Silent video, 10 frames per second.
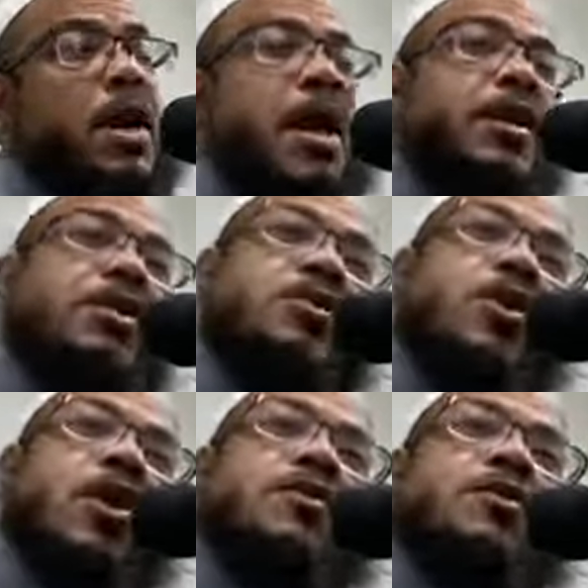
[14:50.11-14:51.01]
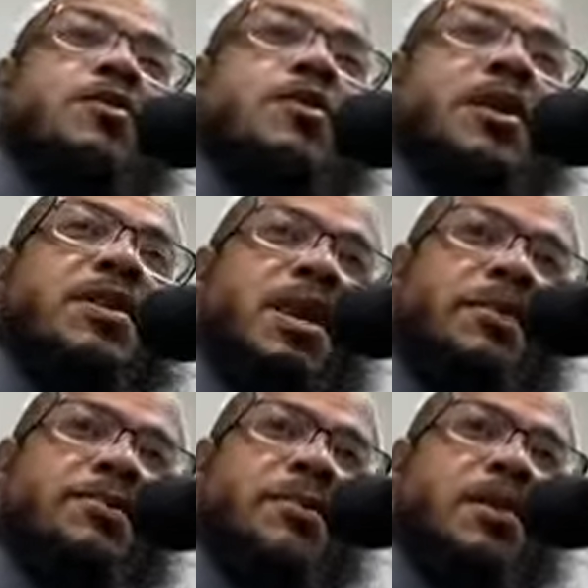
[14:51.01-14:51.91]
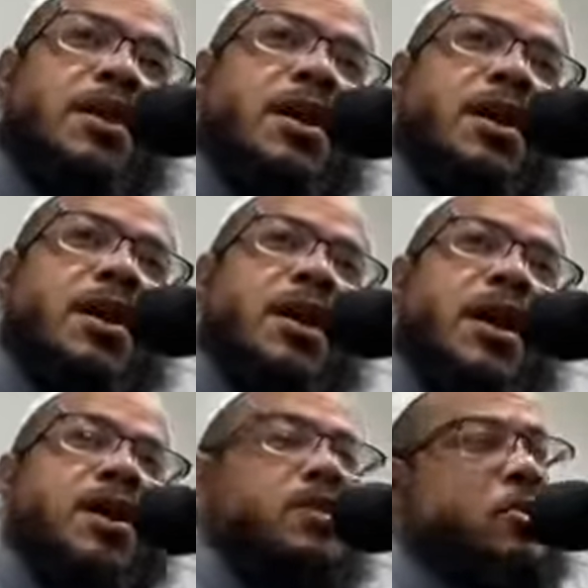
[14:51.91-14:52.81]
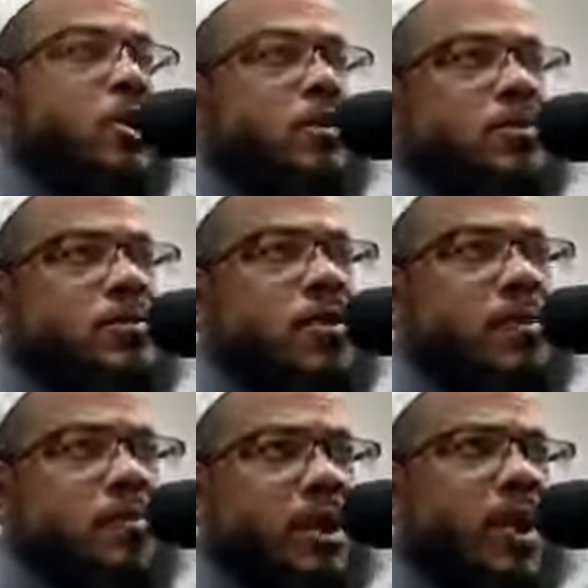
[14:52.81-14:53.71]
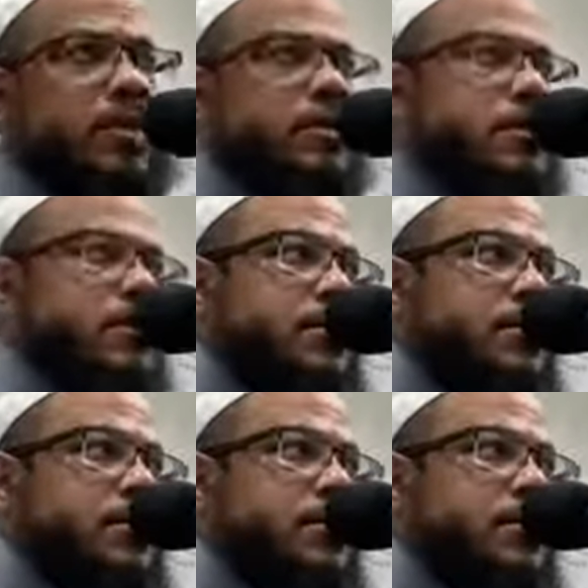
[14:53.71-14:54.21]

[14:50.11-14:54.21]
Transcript: and He has caused them to be deaf, and He has caused them to be blind.